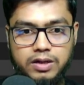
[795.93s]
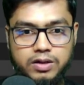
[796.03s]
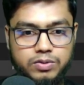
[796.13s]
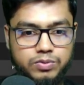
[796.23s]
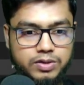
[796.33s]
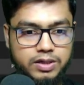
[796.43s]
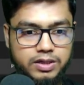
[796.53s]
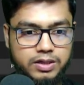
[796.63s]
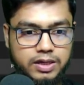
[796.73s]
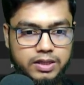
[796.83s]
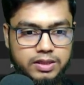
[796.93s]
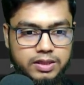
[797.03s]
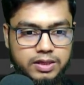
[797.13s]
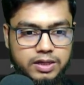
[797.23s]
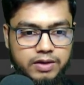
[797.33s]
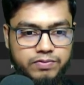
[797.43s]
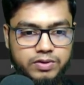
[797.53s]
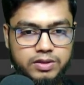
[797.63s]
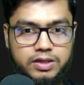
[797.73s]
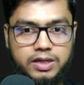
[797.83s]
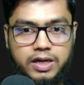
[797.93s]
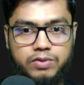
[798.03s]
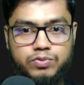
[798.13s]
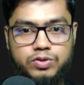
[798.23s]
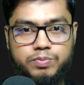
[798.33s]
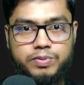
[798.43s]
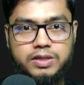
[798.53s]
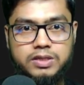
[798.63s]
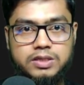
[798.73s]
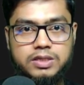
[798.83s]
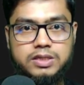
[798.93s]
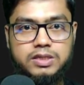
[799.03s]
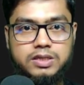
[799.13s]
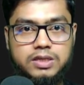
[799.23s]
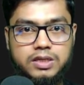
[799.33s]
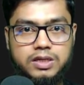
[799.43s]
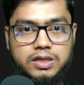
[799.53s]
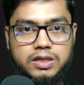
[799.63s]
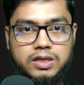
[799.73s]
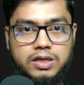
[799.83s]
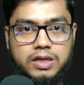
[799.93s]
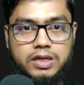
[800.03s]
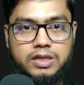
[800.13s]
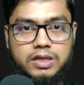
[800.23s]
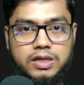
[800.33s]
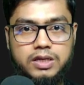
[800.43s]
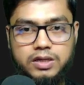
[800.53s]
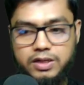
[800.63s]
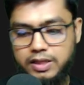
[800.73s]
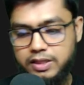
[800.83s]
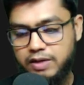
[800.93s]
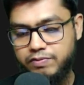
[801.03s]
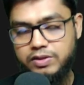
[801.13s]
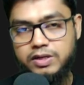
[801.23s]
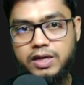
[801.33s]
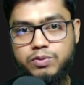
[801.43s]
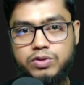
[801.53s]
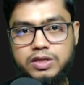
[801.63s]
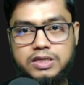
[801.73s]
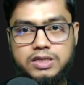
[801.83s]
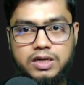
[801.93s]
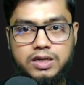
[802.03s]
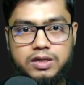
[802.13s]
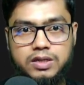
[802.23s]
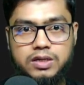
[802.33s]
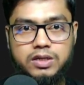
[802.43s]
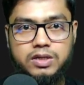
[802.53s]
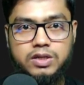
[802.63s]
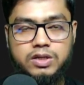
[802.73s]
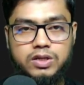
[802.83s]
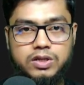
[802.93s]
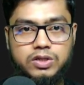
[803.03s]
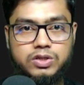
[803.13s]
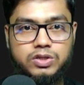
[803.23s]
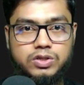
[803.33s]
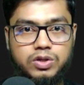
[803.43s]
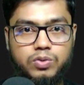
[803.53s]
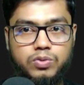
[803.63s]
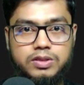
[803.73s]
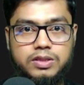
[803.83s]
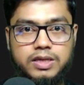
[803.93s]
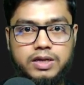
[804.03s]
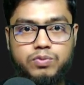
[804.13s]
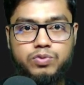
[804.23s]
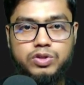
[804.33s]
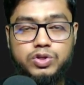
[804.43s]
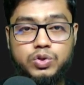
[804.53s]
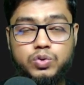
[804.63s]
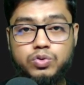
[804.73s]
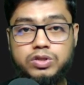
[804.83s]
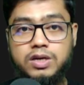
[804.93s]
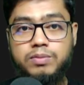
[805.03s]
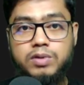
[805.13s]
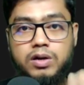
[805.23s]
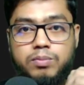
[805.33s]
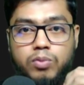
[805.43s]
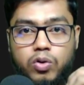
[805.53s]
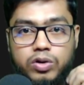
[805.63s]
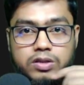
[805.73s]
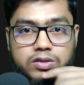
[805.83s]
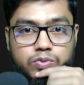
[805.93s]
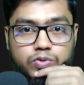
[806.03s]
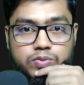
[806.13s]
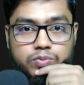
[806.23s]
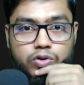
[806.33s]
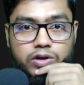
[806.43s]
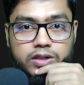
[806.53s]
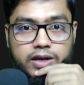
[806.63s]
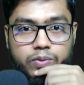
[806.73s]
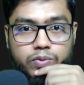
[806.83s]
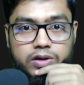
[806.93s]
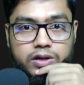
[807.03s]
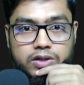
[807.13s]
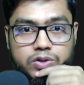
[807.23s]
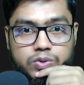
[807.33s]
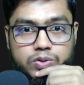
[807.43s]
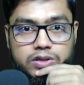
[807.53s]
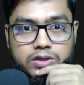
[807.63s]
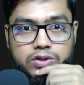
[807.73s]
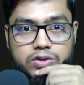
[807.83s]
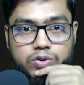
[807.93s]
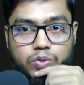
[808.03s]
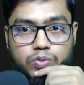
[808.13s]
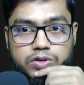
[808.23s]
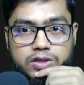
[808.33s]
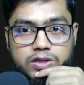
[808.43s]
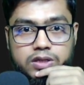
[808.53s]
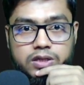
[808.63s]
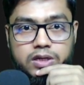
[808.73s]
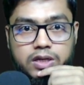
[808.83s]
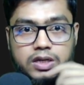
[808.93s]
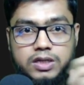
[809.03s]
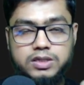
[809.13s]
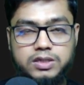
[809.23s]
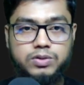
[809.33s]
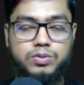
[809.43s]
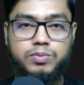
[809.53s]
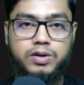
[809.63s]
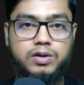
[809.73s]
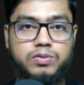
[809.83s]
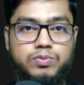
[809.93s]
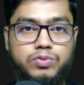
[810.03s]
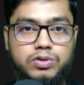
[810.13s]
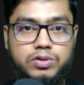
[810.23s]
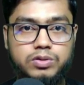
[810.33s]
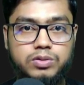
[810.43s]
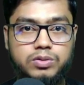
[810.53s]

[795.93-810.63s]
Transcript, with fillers: Okay, and then after that I will paste in here, and then after that I will enter. So they will show some models, which model I want to actually choose it. So I will,